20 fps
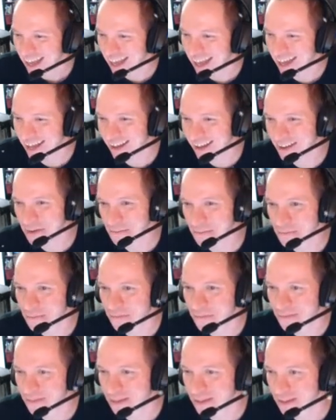um,
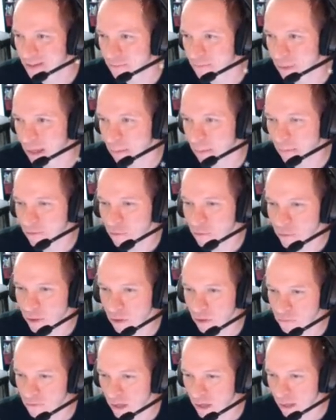man, I'm having a really
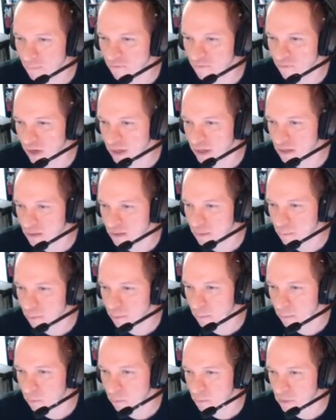hard time finding the
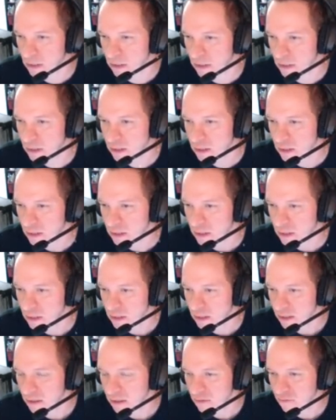Bumblebee
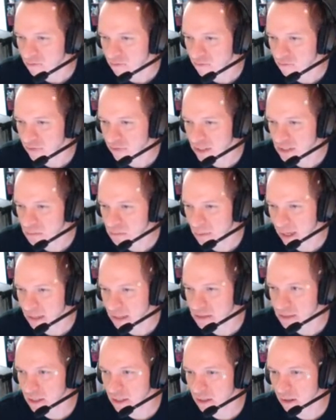face
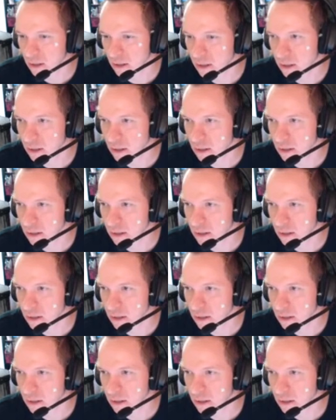mask here.